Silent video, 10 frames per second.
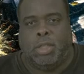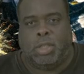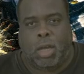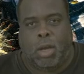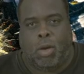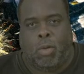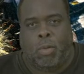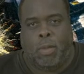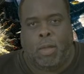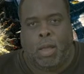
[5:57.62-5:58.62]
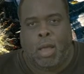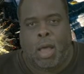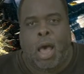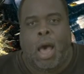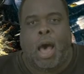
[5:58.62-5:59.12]
So,
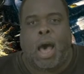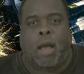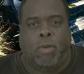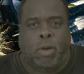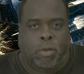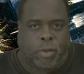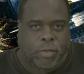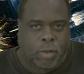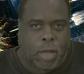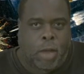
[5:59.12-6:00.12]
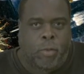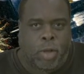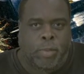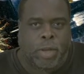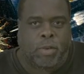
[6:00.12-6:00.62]
I
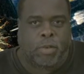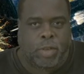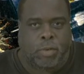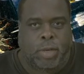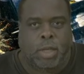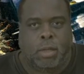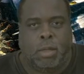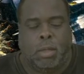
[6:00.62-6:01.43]
will be reviewing